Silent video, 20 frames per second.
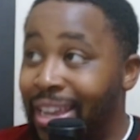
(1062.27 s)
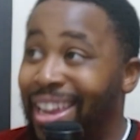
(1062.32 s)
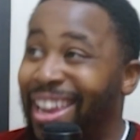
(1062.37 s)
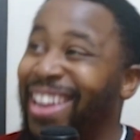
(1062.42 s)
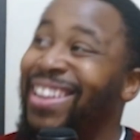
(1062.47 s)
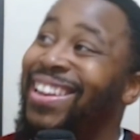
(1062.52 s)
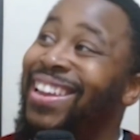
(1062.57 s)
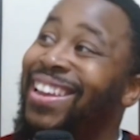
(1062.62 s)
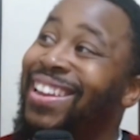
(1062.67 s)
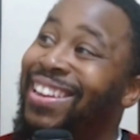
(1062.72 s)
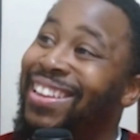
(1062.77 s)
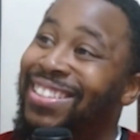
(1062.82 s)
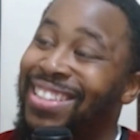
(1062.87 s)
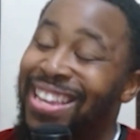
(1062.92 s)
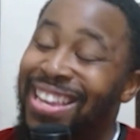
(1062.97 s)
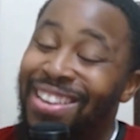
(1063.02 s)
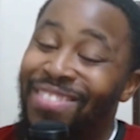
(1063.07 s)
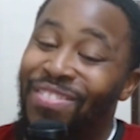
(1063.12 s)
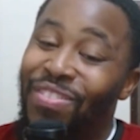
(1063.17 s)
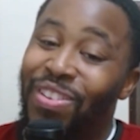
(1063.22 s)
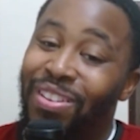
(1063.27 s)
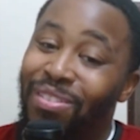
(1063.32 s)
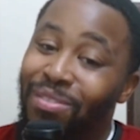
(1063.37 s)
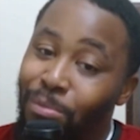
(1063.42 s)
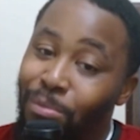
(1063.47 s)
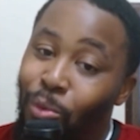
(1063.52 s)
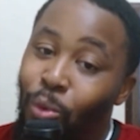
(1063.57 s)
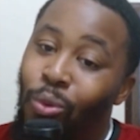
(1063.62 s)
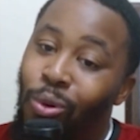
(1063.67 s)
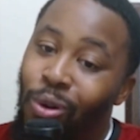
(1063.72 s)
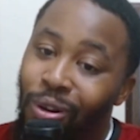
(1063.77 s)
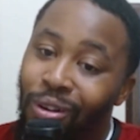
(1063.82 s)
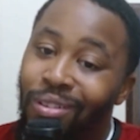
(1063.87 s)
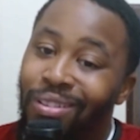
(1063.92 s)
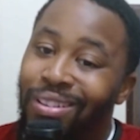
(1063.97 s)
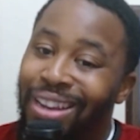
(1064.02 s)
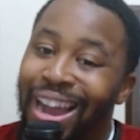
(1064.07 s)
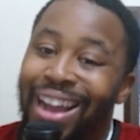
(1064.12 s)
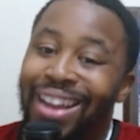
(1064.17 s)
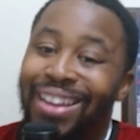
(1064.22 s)
And then it's even more
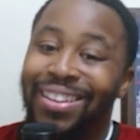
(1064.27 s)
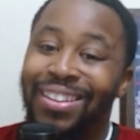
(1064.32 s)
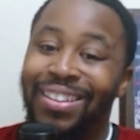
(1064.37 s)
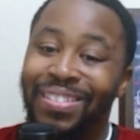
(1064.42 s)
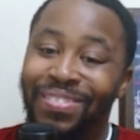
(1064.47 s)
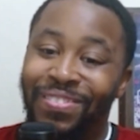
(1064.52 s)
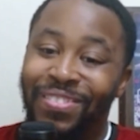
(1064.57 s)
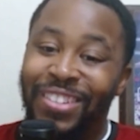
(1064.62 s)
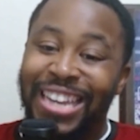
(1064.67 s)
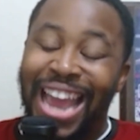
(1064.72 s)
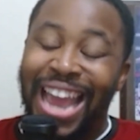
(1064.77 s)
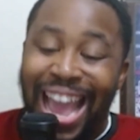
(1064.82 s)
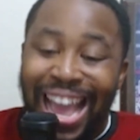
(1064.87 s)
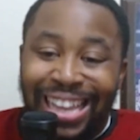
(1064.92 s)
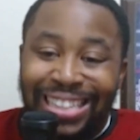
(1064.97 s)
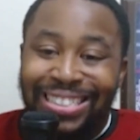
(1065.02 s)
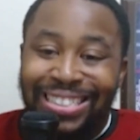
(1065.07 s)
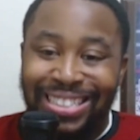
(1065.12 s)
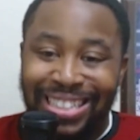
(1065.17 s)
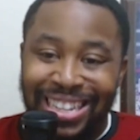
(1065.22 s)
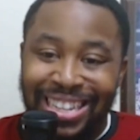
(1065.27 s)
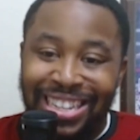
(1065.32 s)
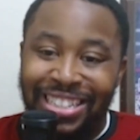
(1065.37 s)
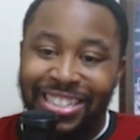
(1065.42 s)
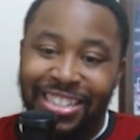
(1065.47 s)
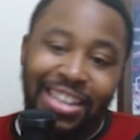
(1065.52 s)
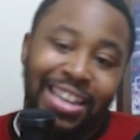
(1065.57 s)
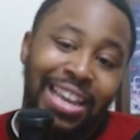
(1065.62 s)
kind of nasty to